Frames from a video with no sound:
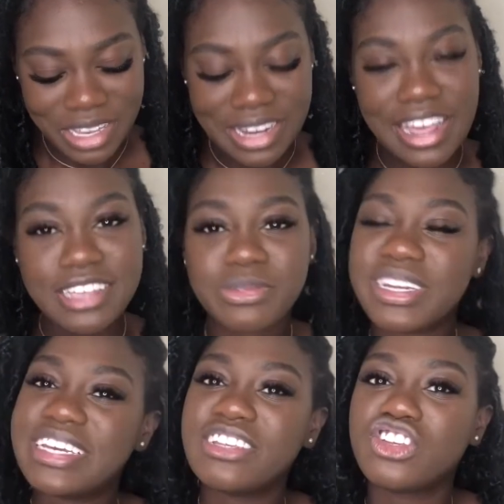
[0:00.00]
Next
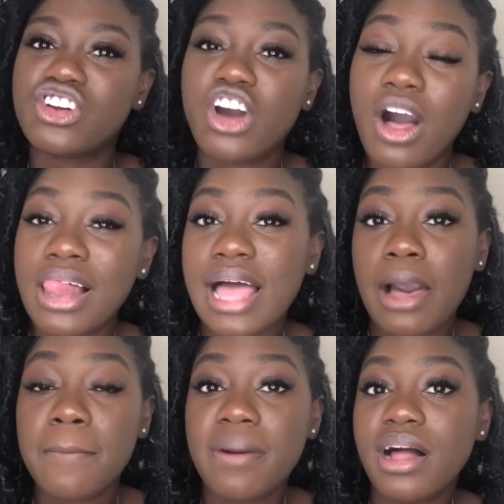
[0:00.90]
one is your call
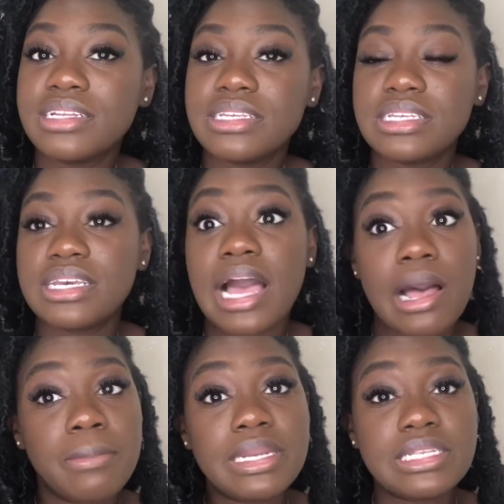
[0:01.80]
out policy.
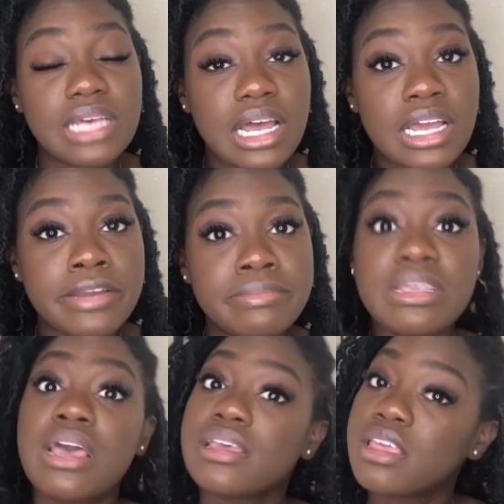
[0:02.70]
How many times
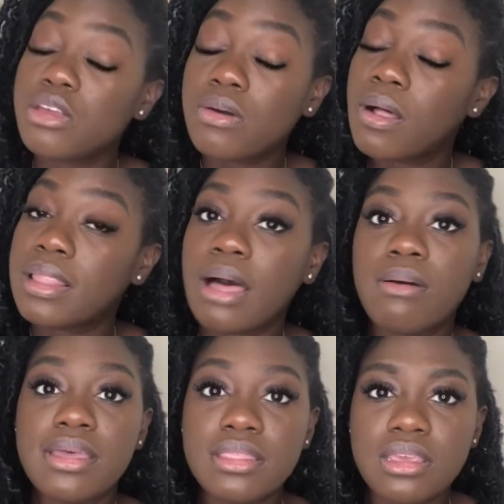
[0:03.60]
can you call
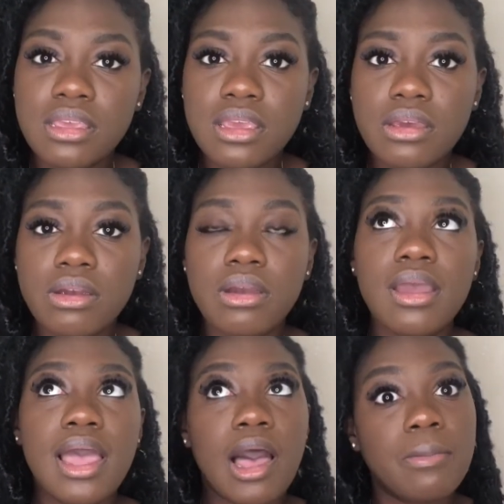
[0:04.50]
out in the year?
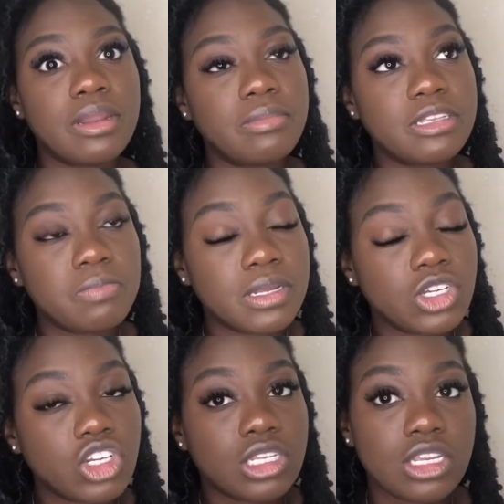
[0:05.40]
How many missed
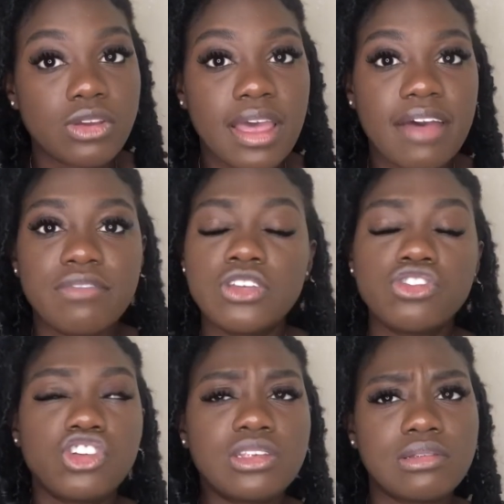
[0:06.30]
punches can you have? These are
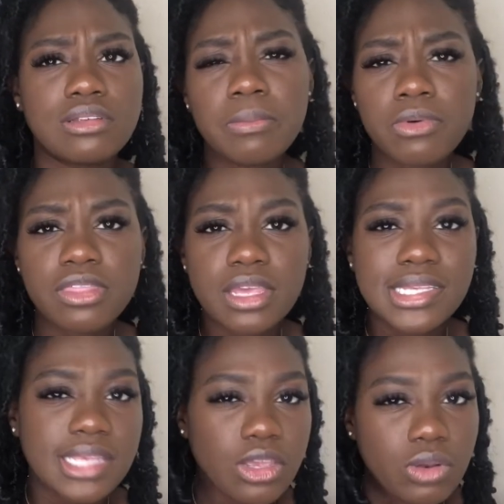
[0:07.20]
just simple things
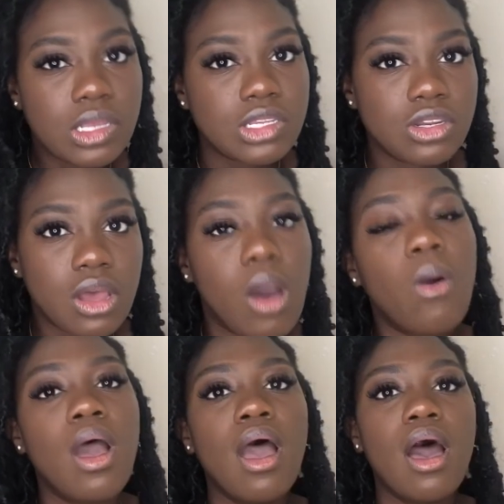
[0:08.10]
that you need to know.
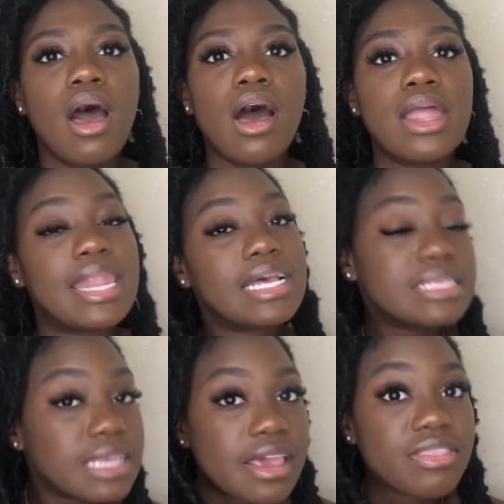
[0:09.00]
Not
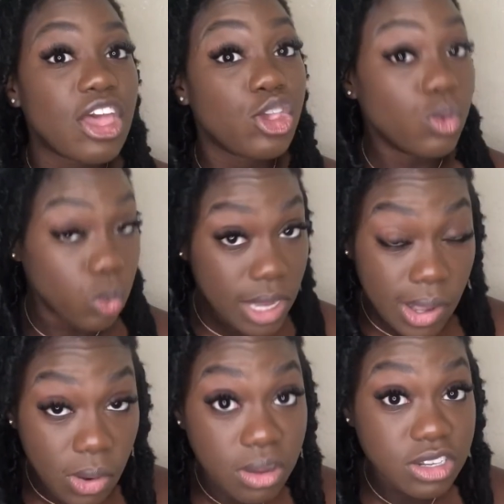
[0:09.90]
saying that you
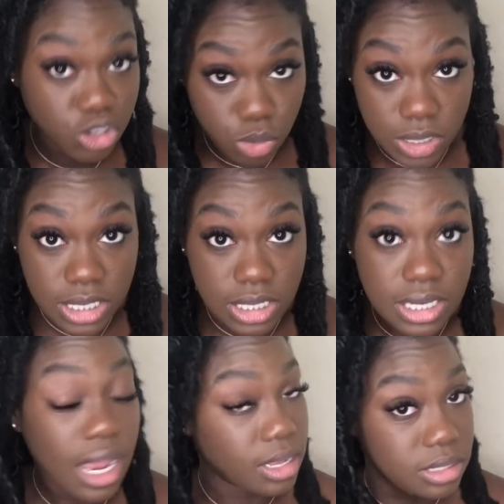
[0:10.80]
will do it
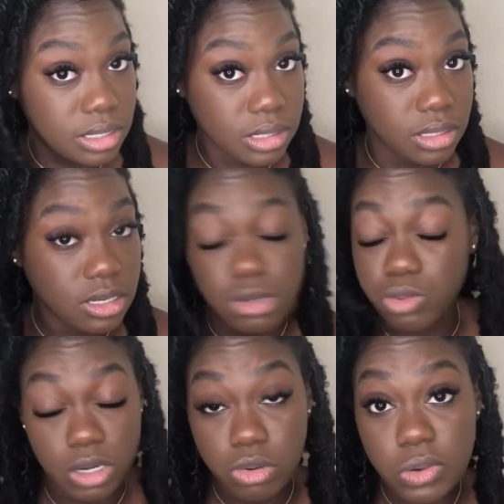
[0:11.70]
constantly, because we
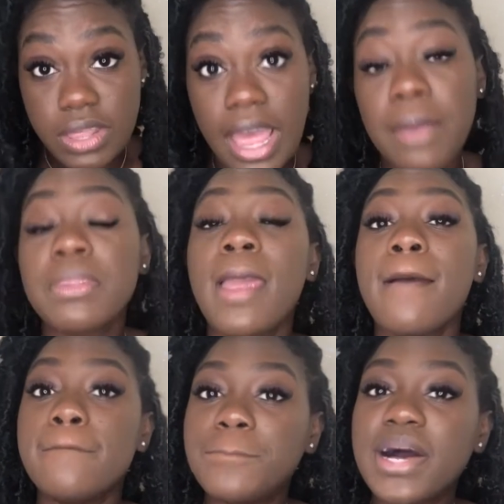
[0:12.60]
don't do that.
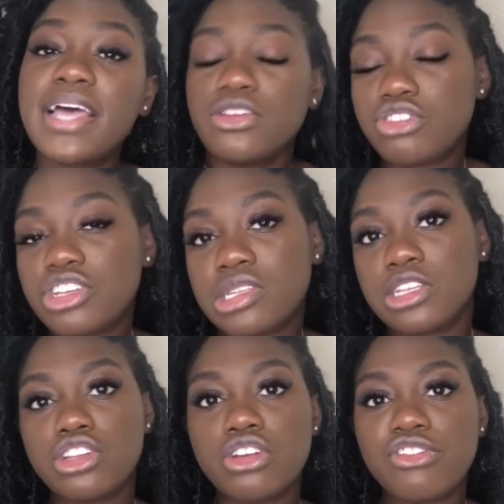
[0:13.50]
But you just need
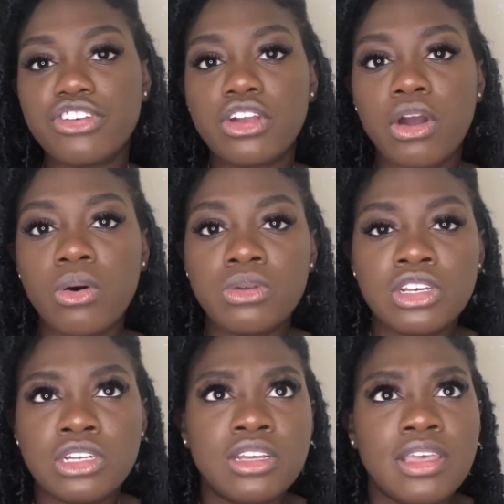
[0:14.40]
to know for your own
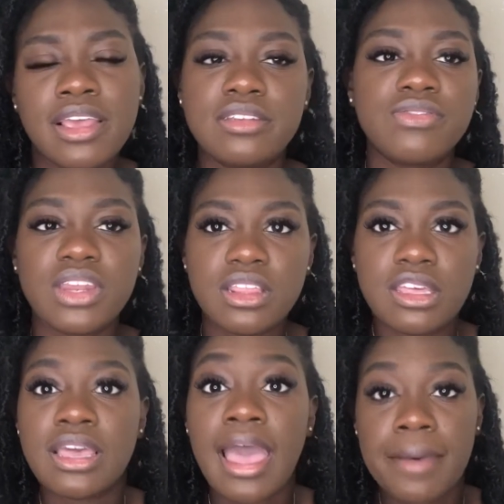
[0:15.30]
good in case if
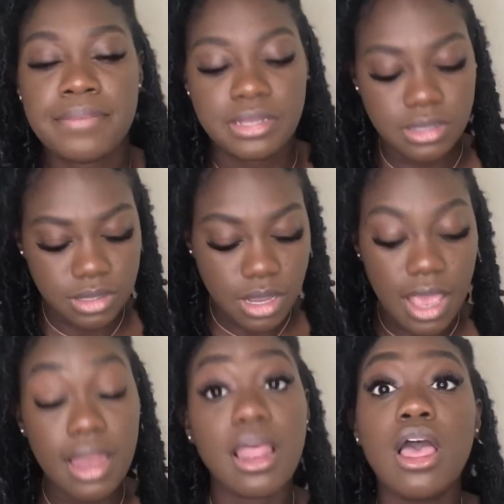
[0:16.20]
anything happens.
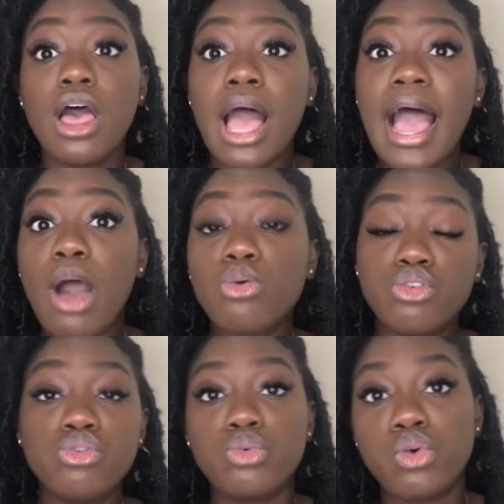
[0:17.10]
And how
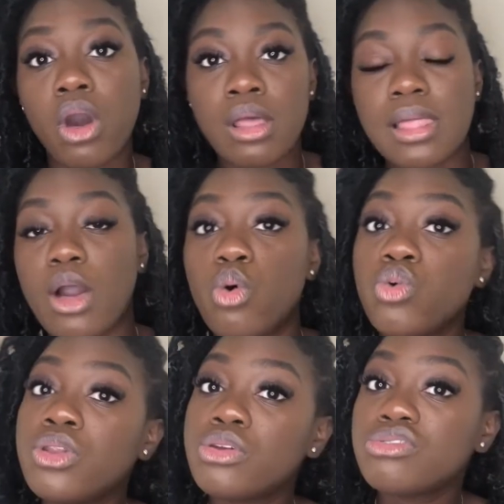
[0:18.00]
do you call out?
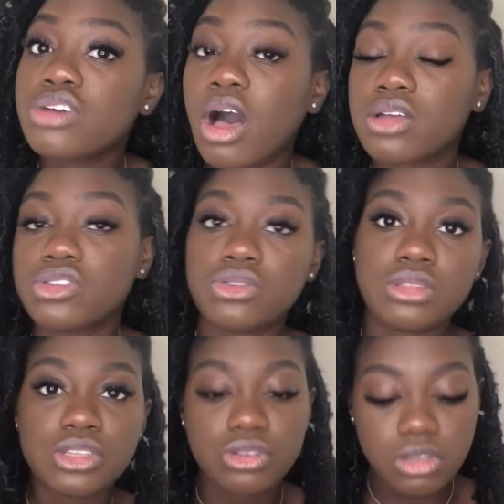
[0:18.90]
Who do you talk to?
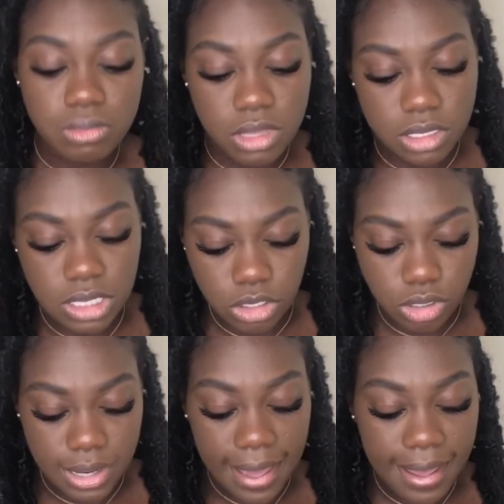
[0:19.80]
These are some things that you
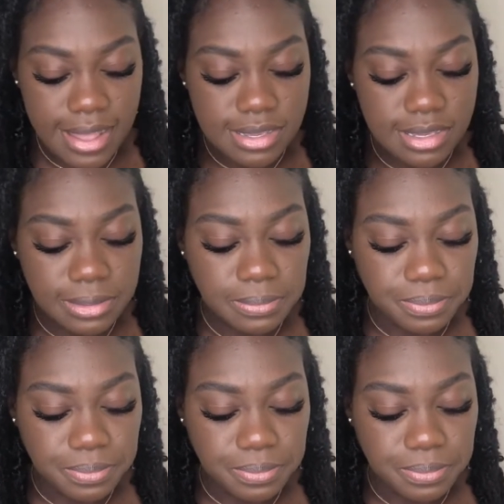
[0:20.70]
can ask.